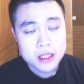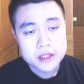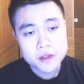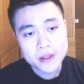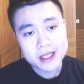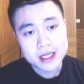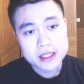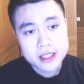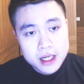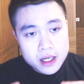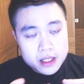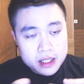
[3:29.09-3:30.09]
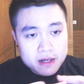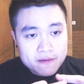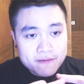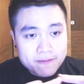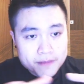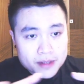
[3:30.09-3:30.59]
So it takes a lot of
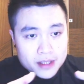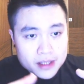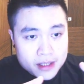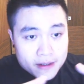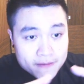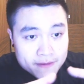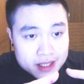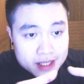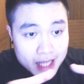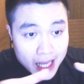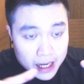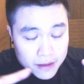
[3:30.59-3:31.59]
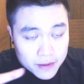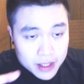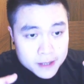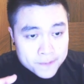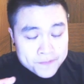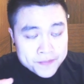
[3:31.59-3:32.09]
surface
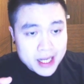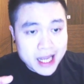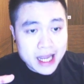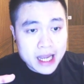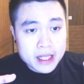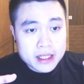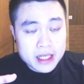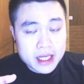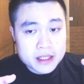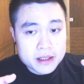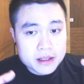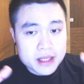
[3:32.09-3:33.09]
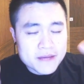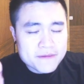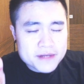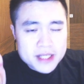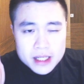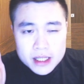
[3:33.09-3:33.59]
area and it
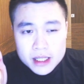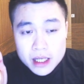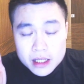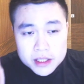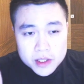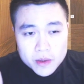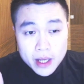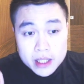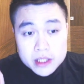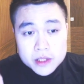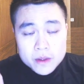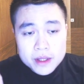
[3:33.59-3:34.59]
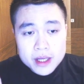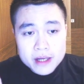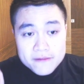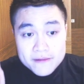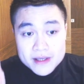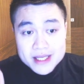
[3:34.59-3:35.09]
gives certain constraint to the
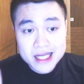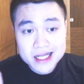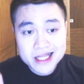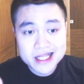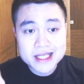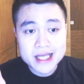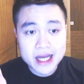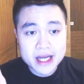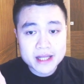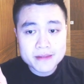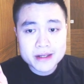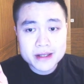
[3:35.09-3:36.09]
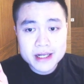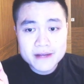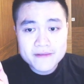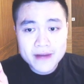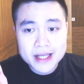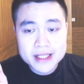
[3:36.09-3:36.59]
physical design of the
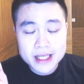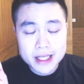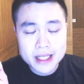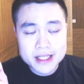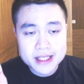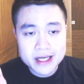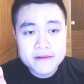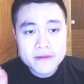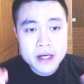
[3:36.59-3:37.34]
device itself.